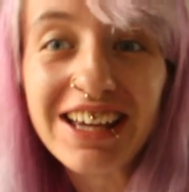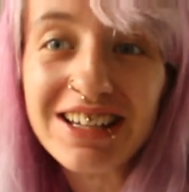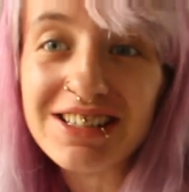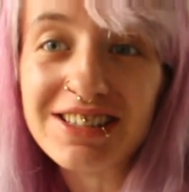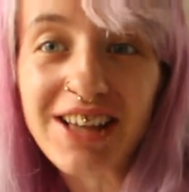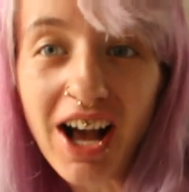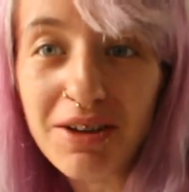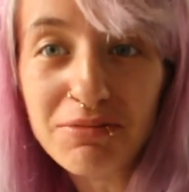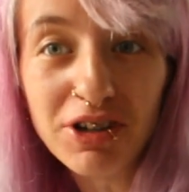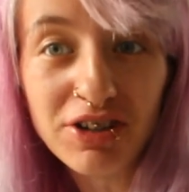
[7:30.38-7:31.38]
is
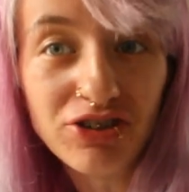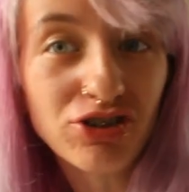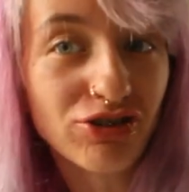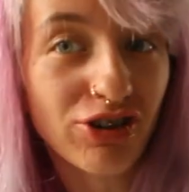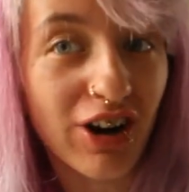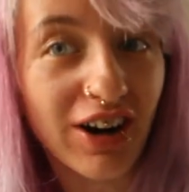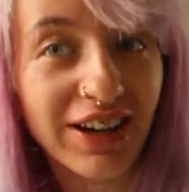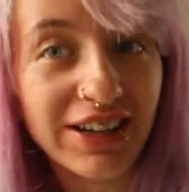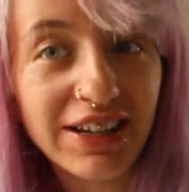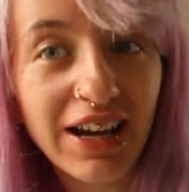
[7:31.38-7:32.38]
I'm gonna
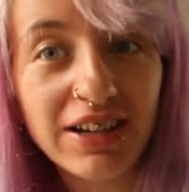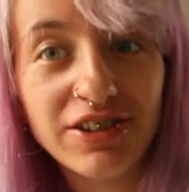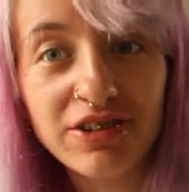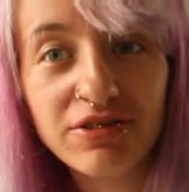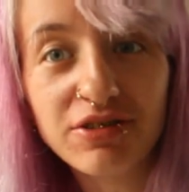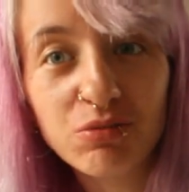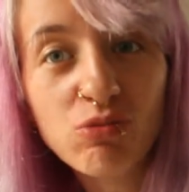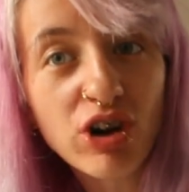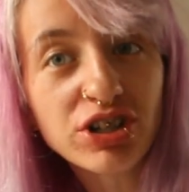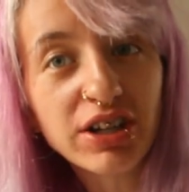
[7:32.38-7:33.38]
try and do
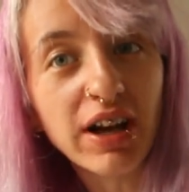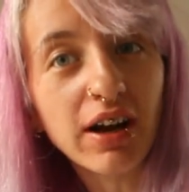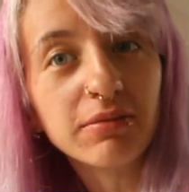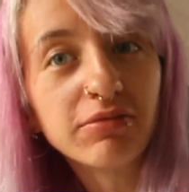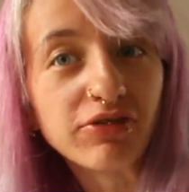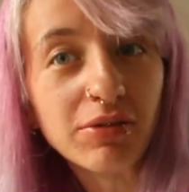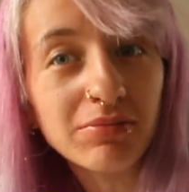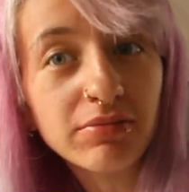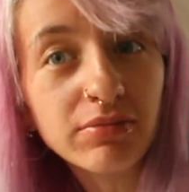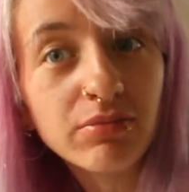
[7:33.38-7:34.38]
some washing up
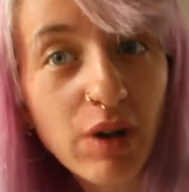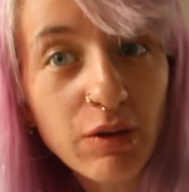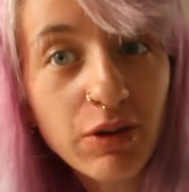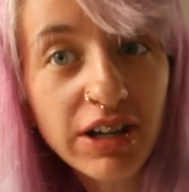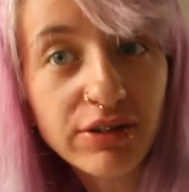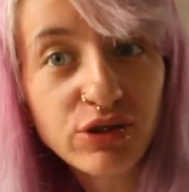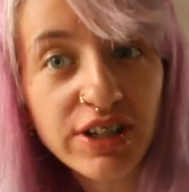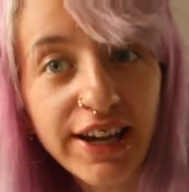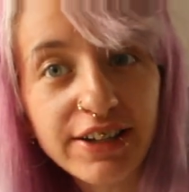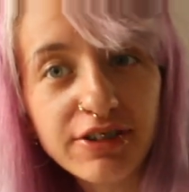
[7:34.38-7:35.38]
from my
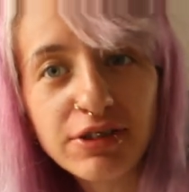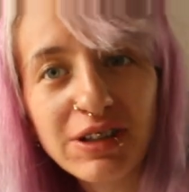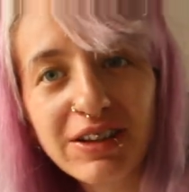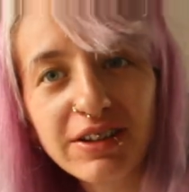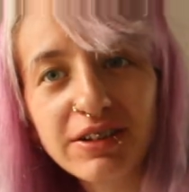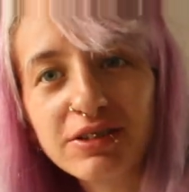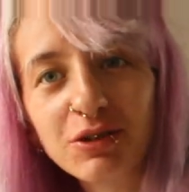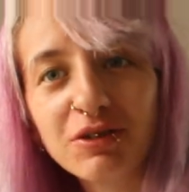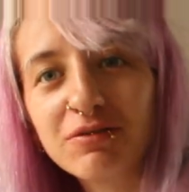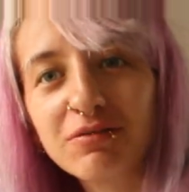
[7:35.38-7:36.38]
wheelchair using the
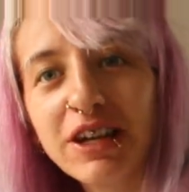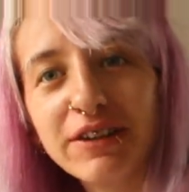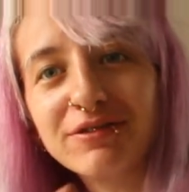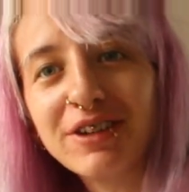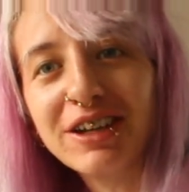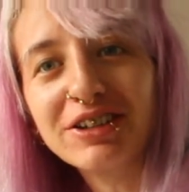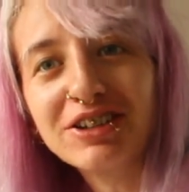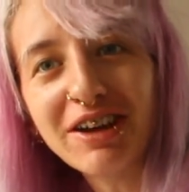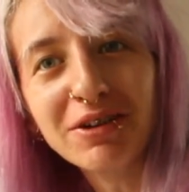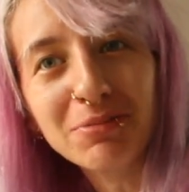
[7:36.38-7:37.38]
sort of lifting
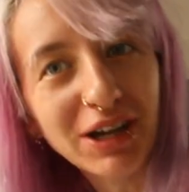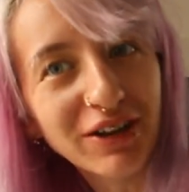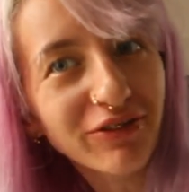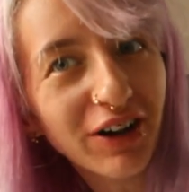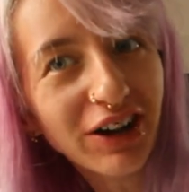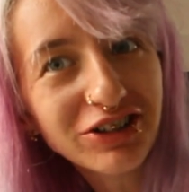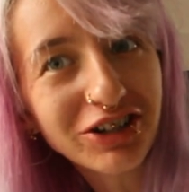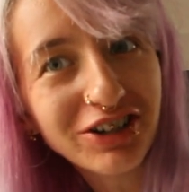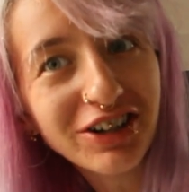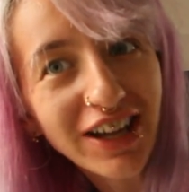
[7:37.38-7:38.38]
cherry picker
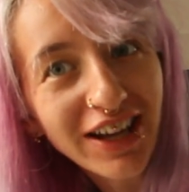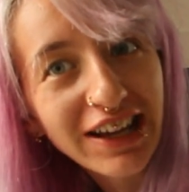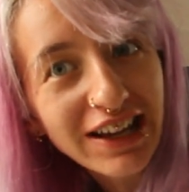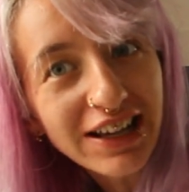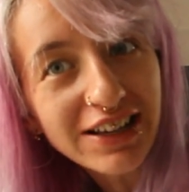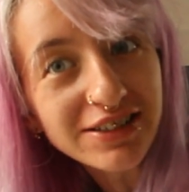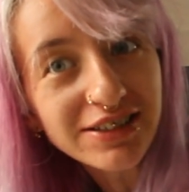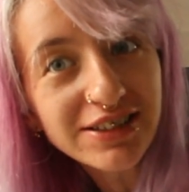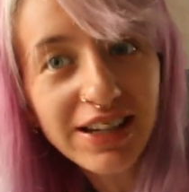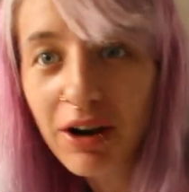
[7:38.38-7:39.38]
function
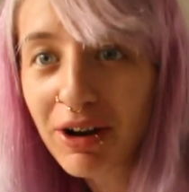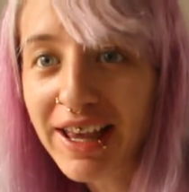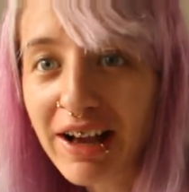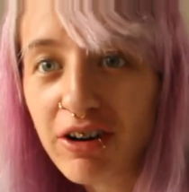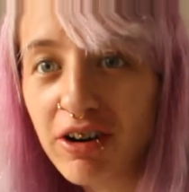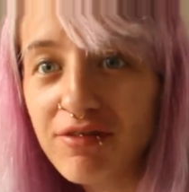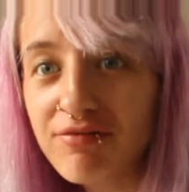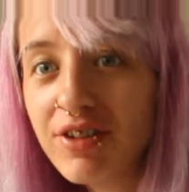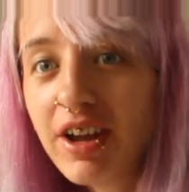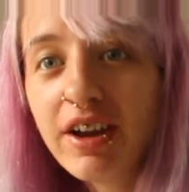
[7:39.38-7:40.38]
and see how I get
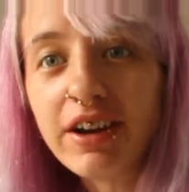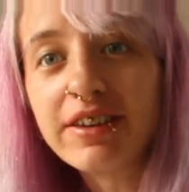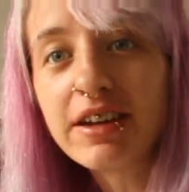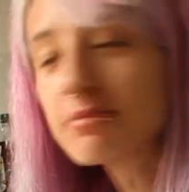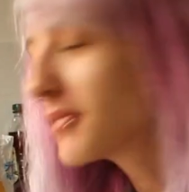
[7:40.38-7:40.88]
on. I think it